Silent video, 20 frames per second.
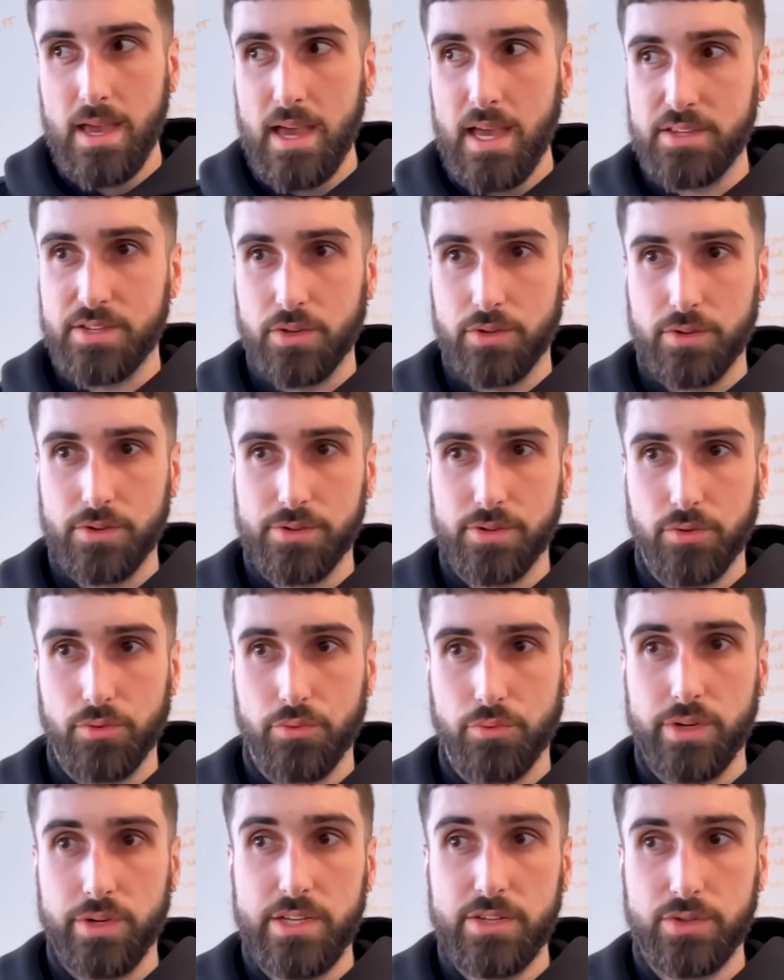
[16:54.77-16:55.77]
And so there's a
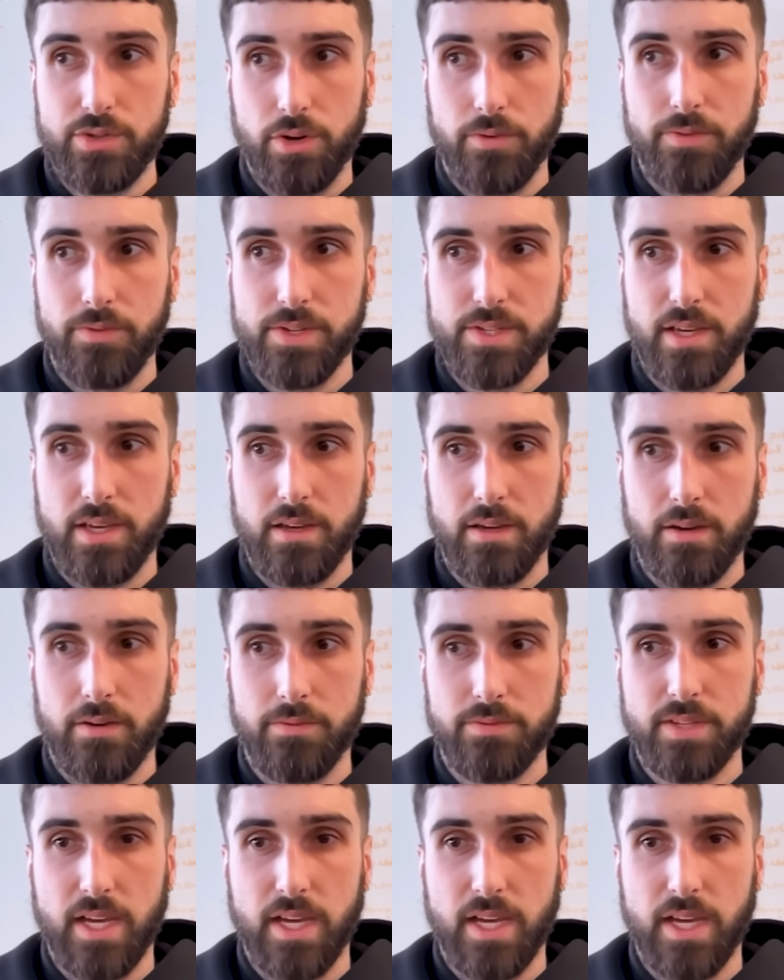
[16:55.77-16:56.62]
resurfacing of